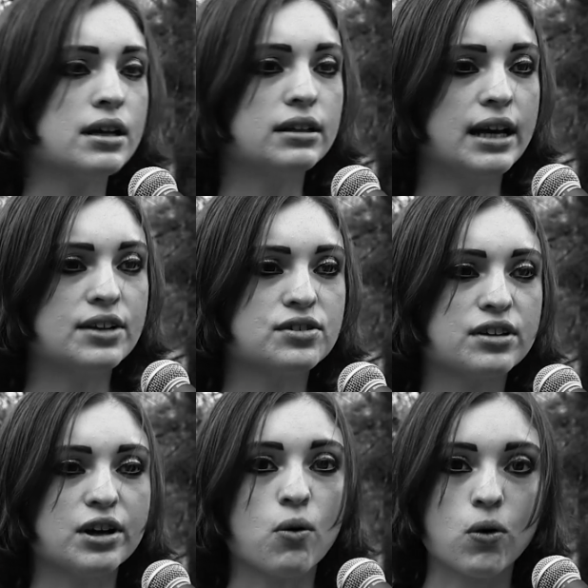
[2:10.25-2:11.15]
Lands on
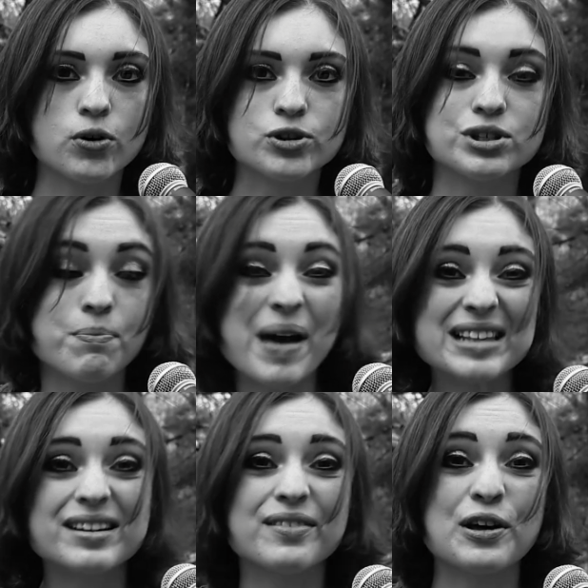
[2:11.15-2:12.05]
like a horse, he
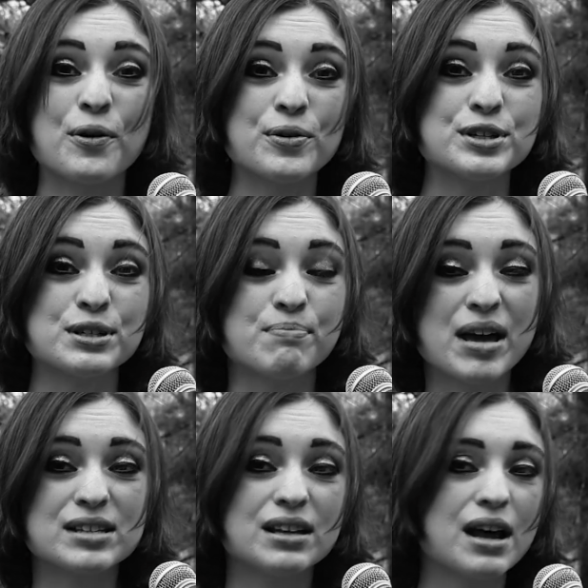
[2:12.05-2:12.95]
bets on the horse,
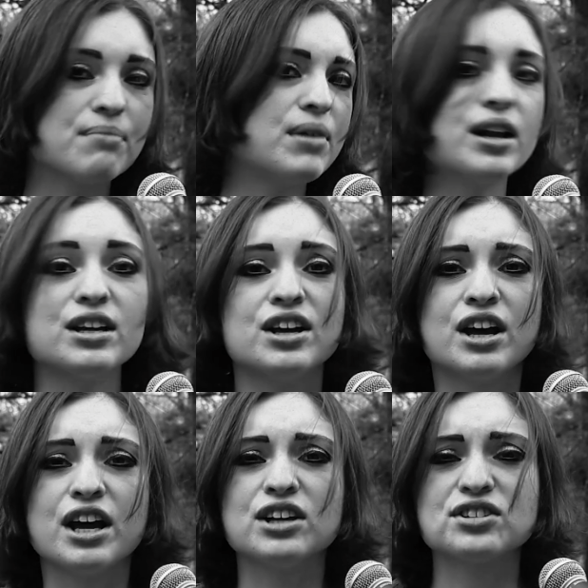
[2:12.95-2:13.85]
makes a lot of money,
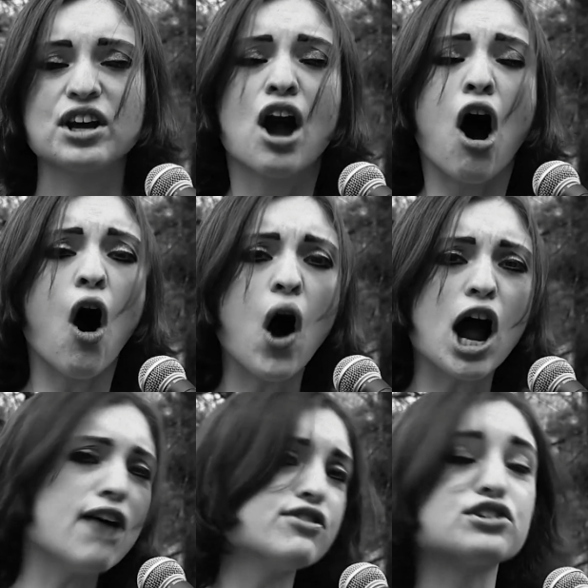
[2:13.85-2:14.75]
and he's like, oh, I
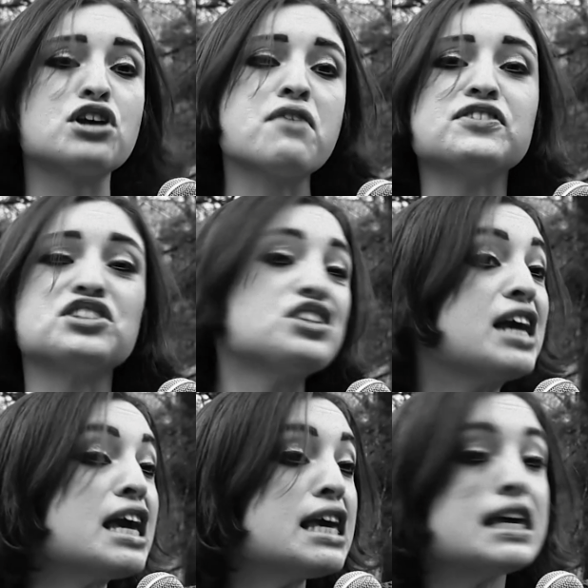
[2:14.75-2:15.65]
have this evil
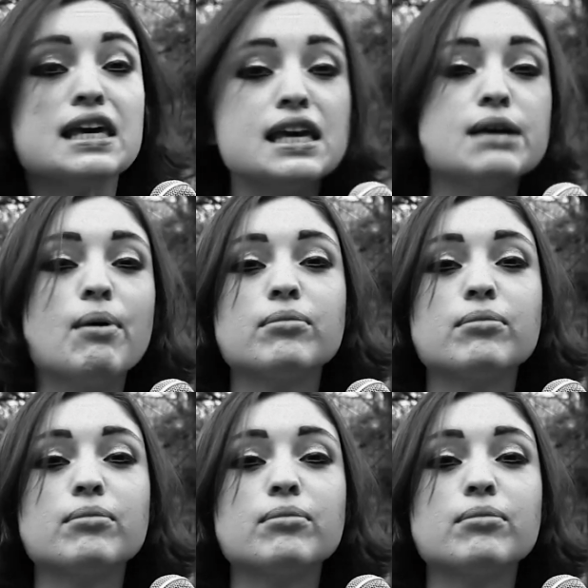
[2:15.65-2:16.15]
scheme!